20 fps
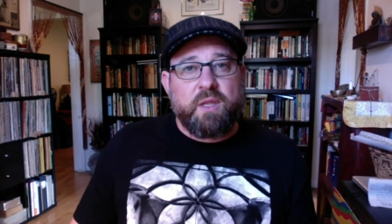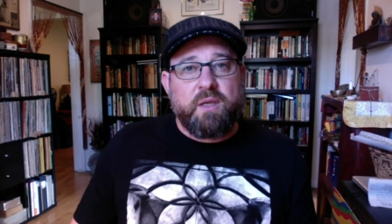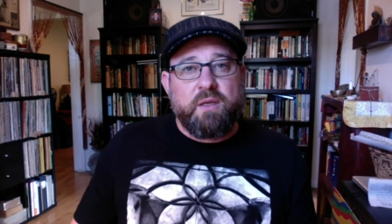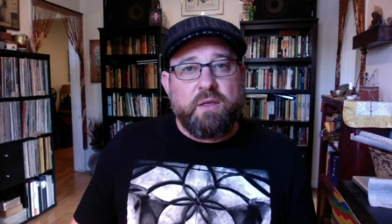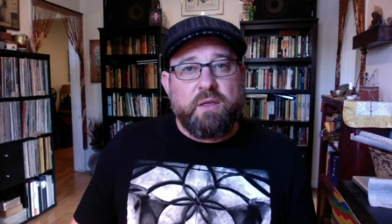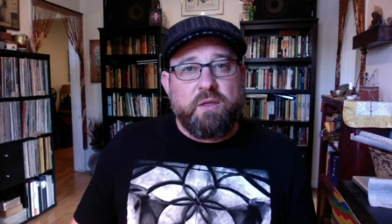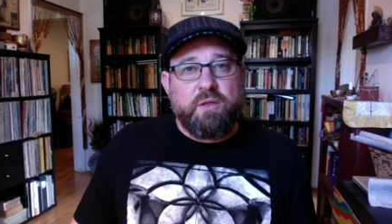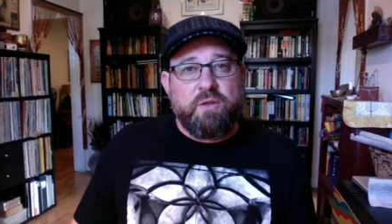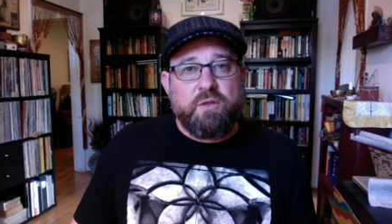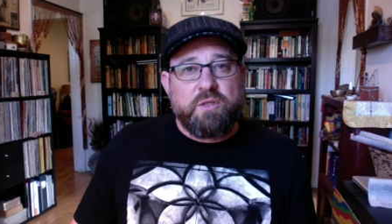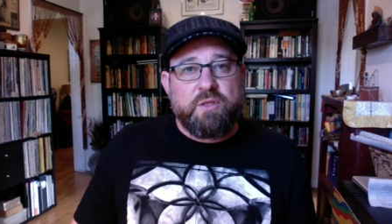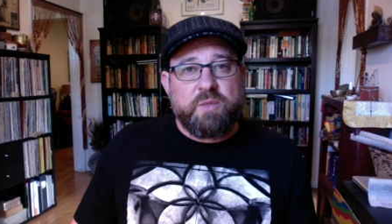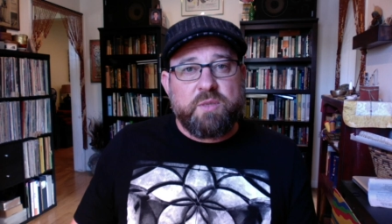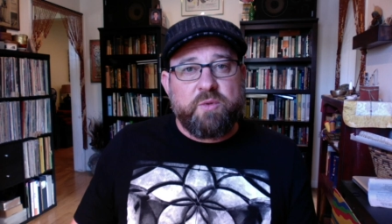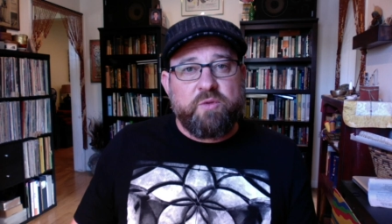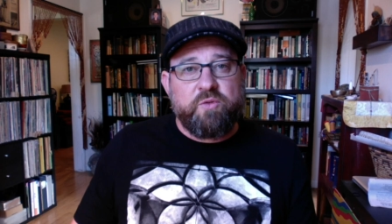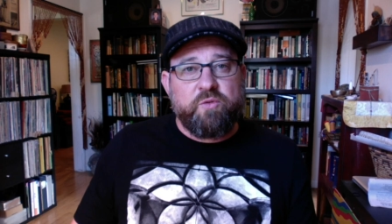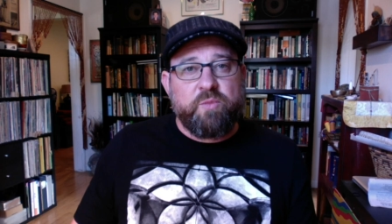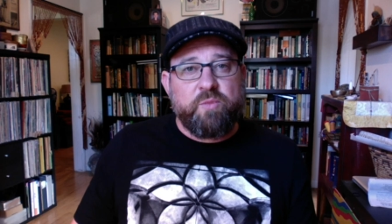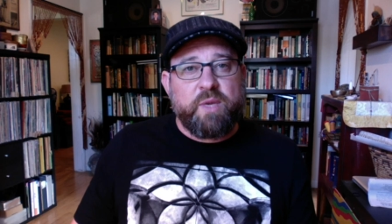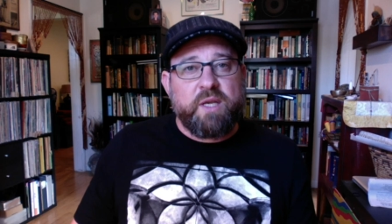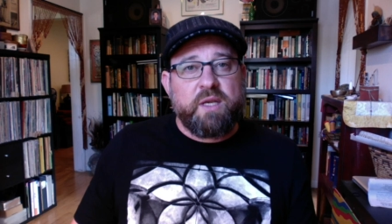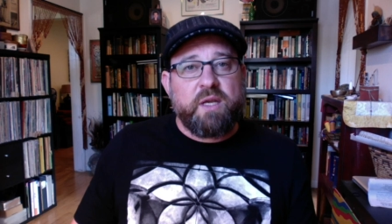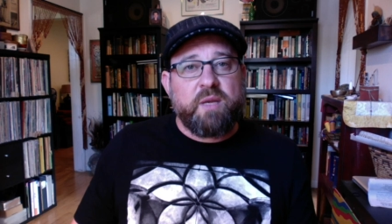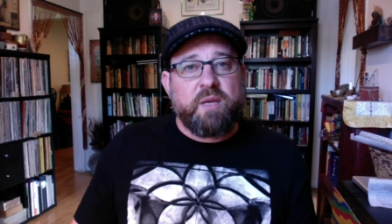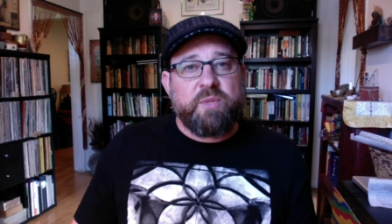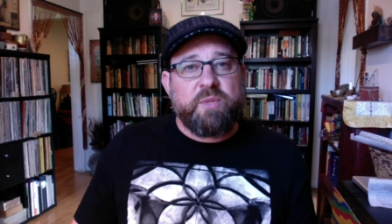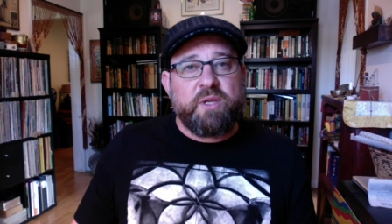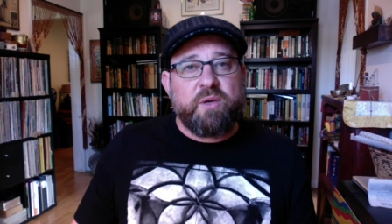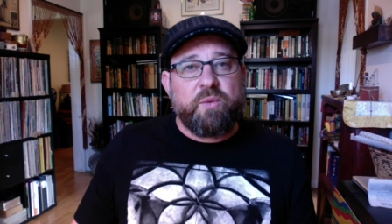you, some of you might
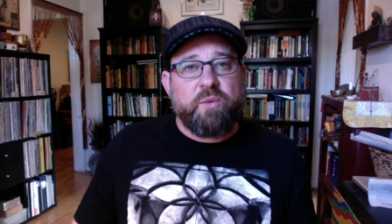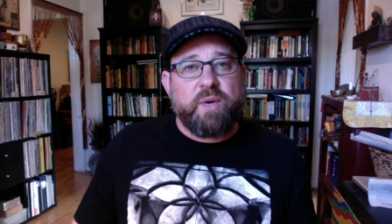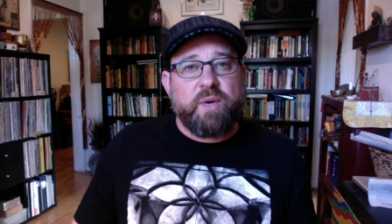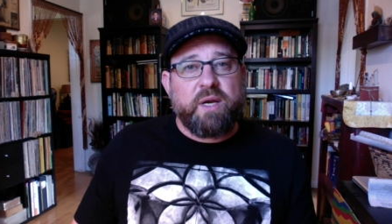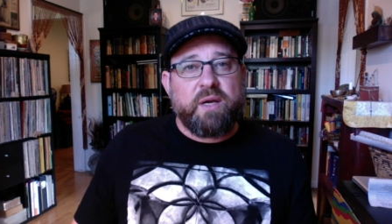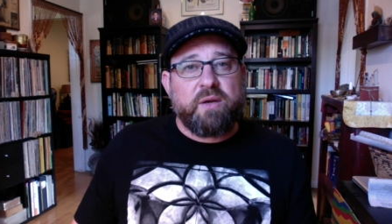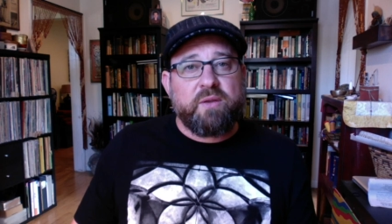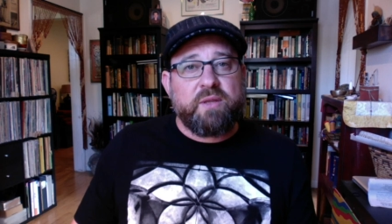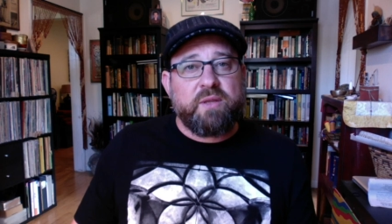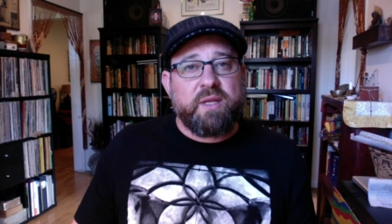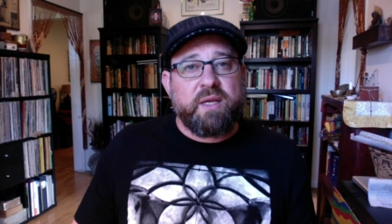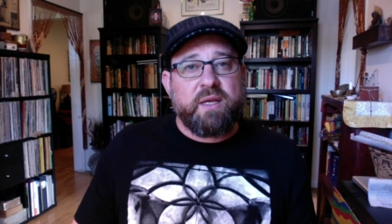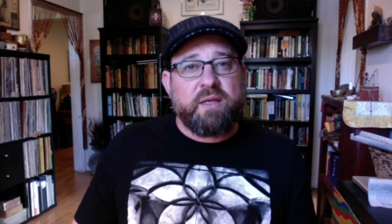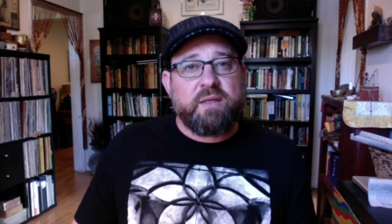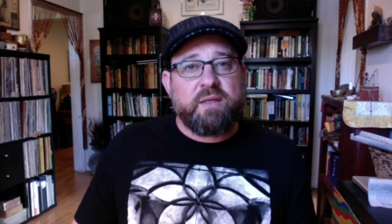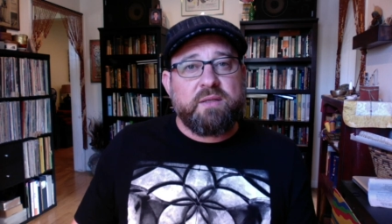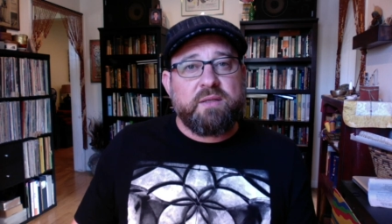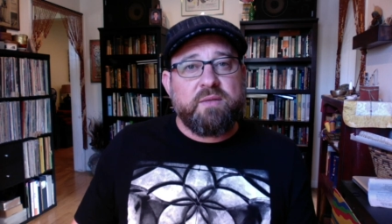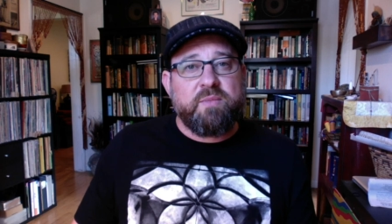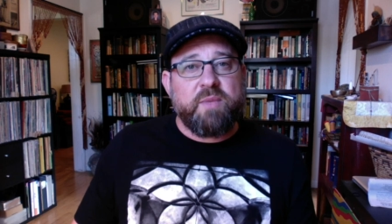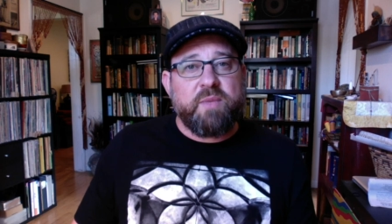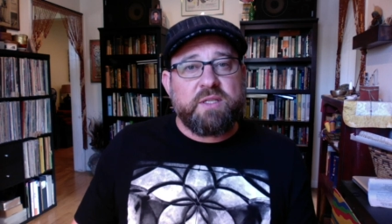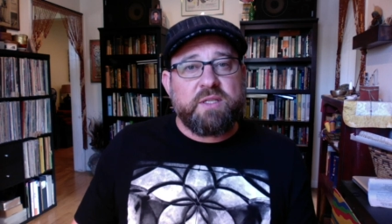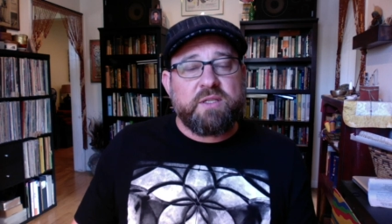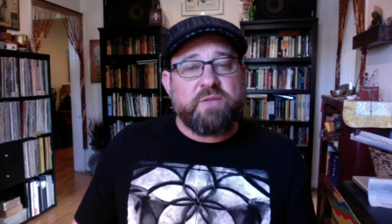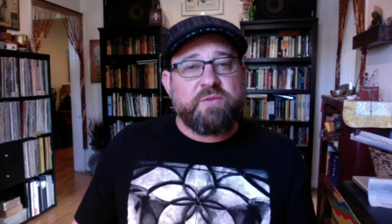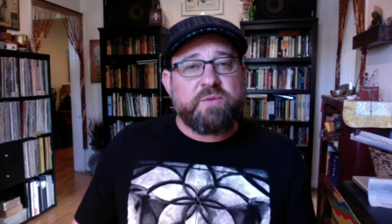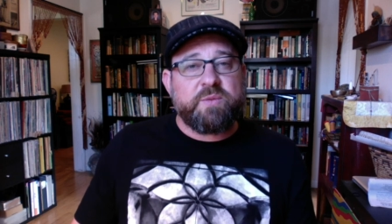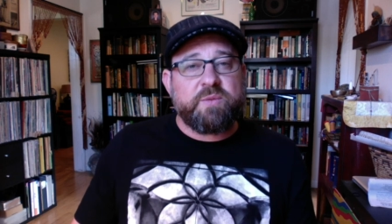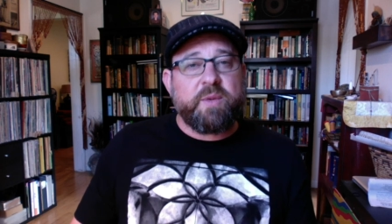not be aware that
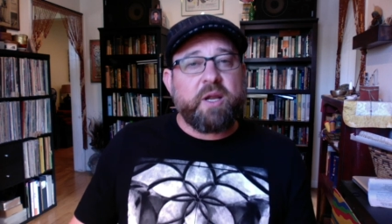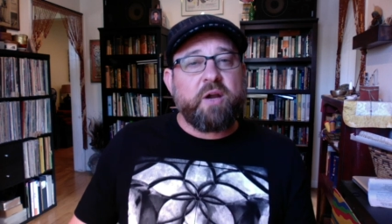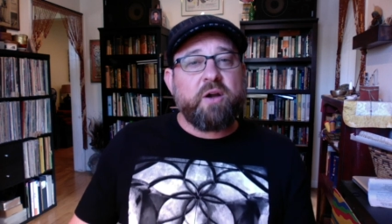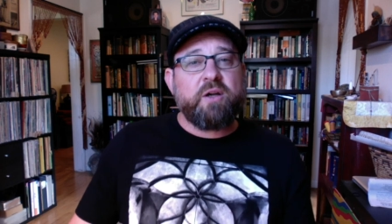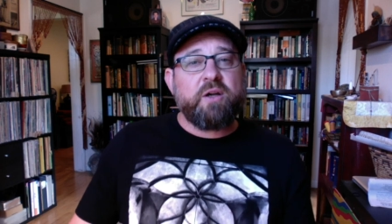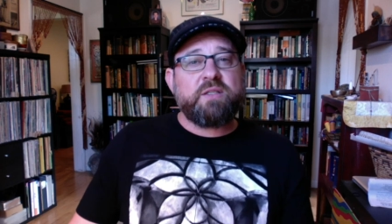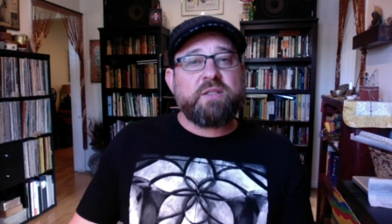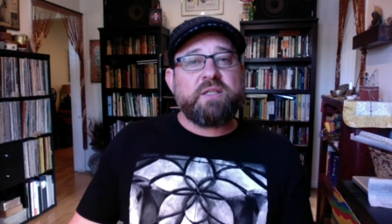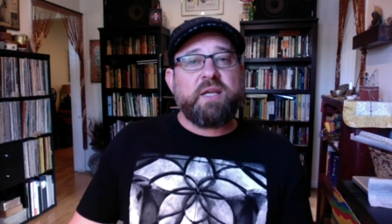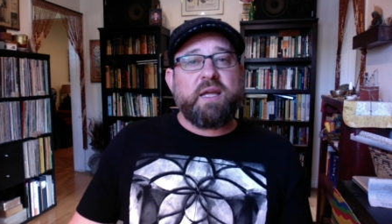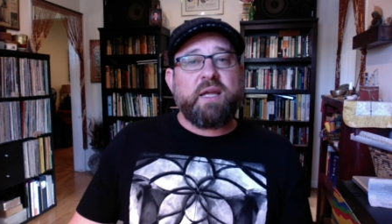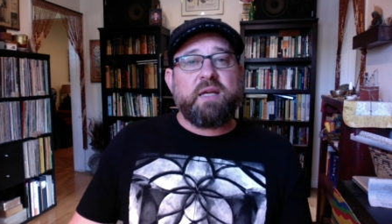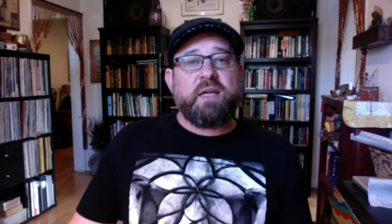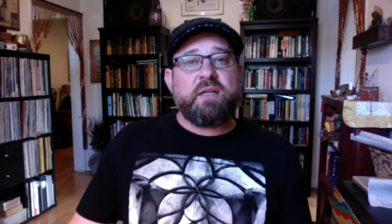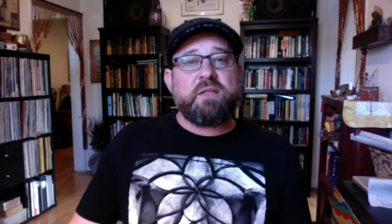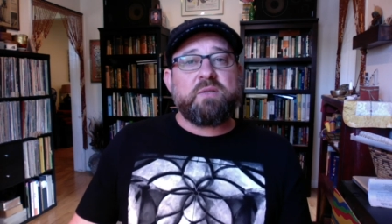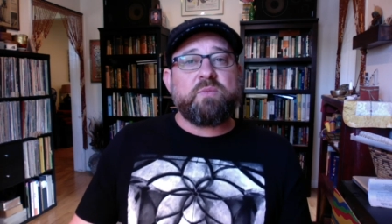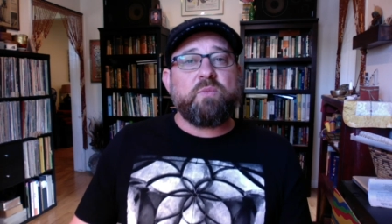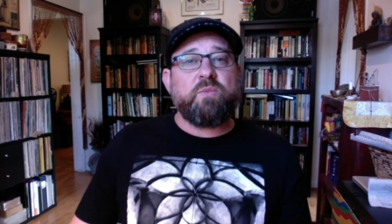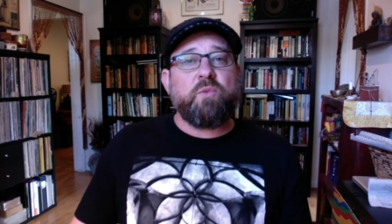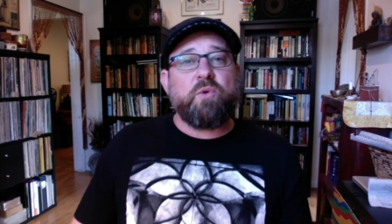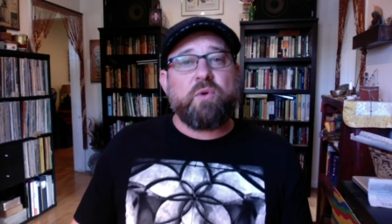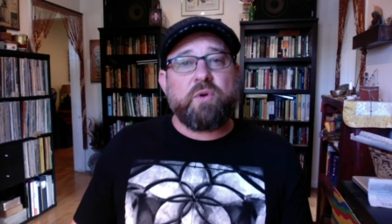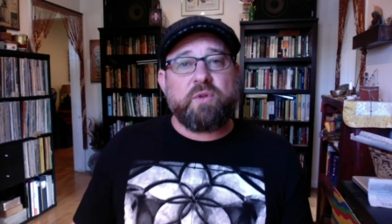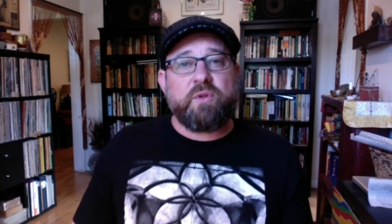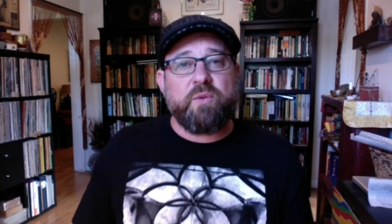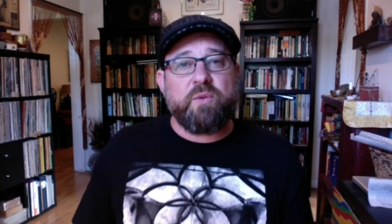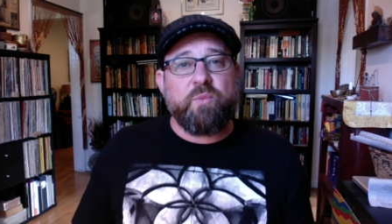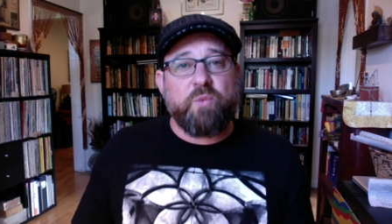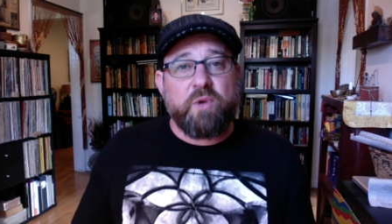Myself as My Cards has more
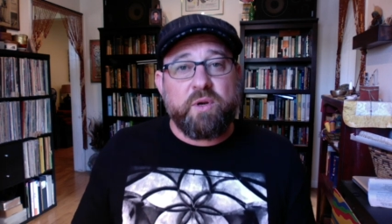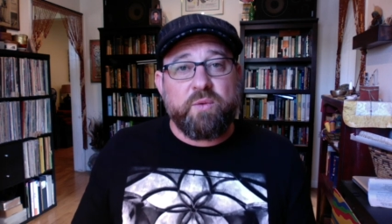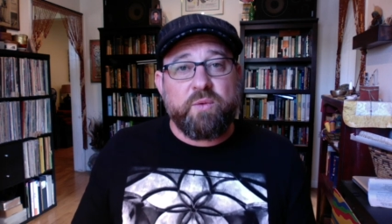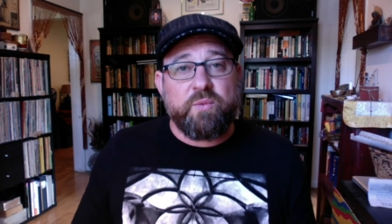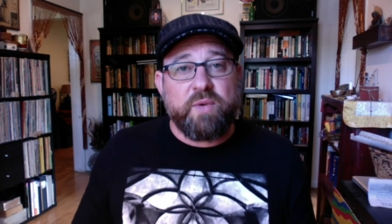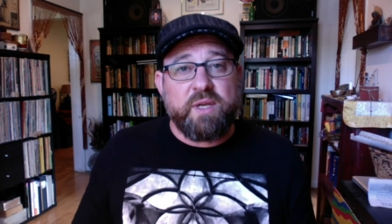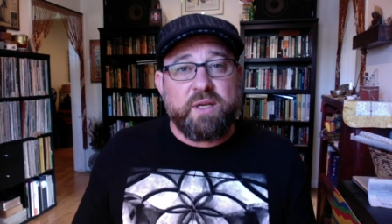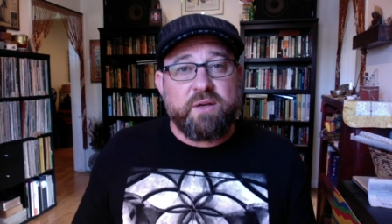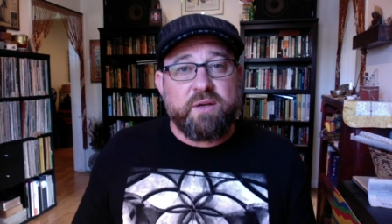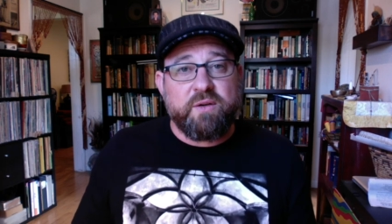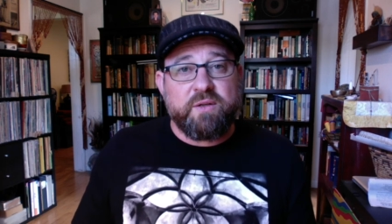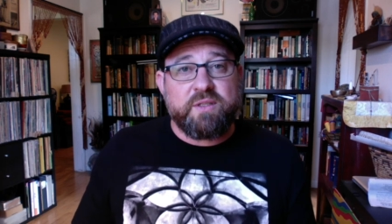than one reader.